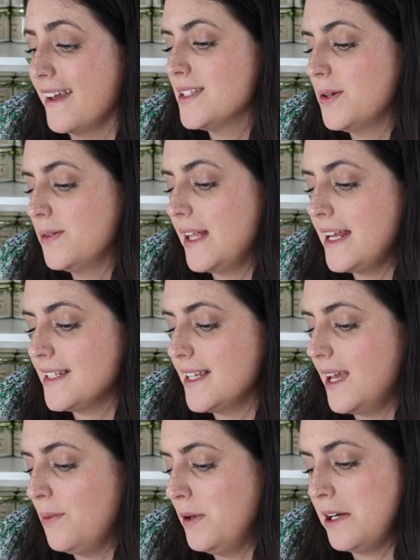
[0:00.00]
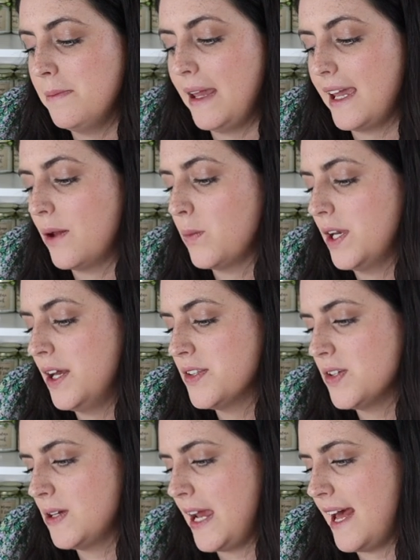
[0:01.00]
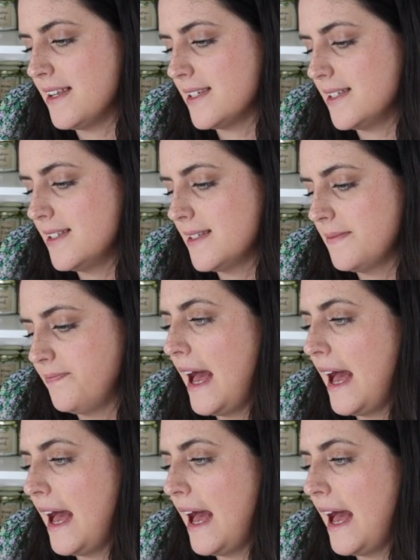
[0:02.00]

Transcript: So let's say we are making 100 candles